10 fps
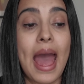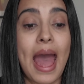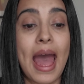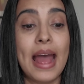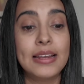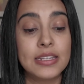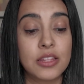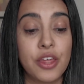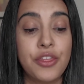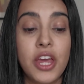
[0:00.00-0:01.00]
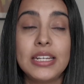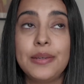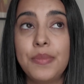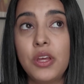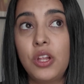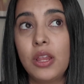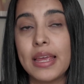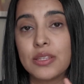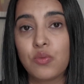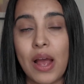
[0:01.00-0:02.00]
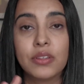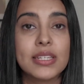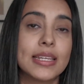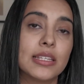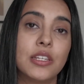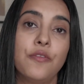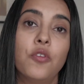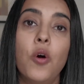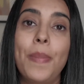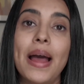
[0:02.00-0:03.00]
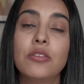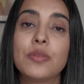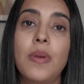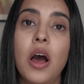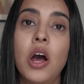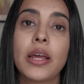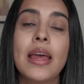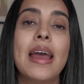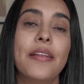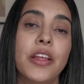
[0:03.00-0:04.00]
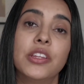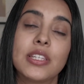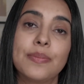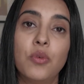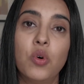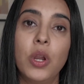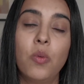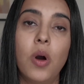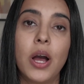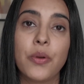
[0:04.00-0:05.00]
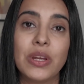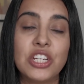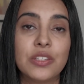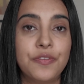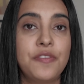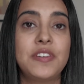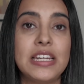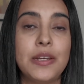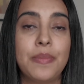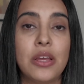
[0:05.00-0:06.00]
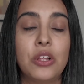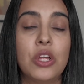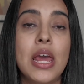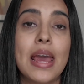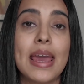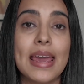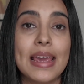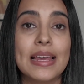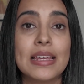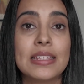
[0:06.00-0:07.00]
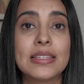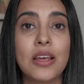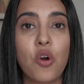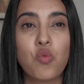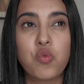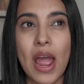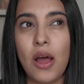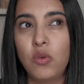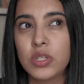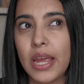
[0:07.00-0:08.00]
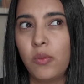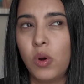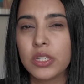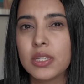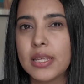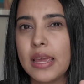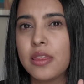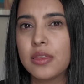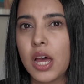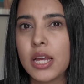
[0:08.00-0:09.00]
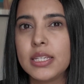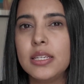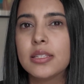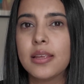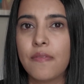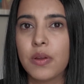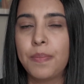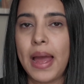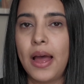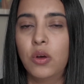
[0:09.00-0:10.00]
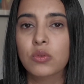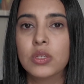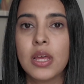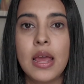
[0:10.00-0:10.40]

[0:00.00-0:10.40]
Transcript: And the 30ml is around the £64 mark. And then the smaller one, which is 15ml, is around, I want to say, £37.